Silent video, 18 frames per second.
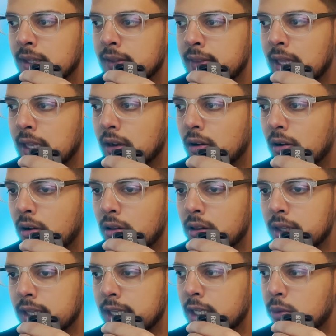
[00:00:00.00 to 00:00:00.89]
That
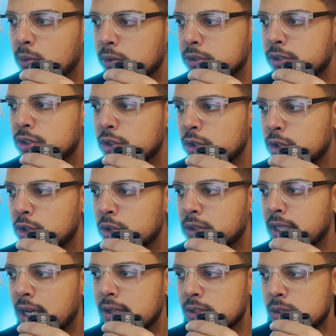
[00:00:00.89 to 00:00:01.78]
all equals to
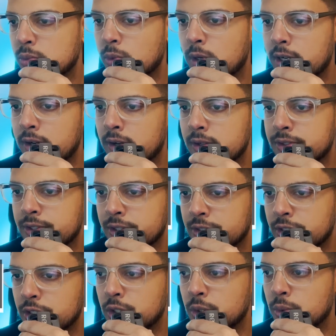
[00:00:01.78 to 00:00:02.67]

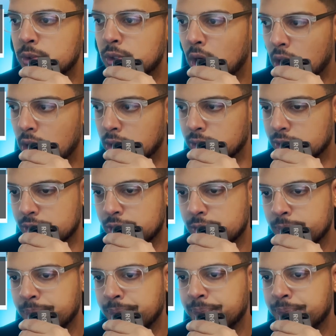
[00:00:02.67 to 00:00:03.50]
$2,162.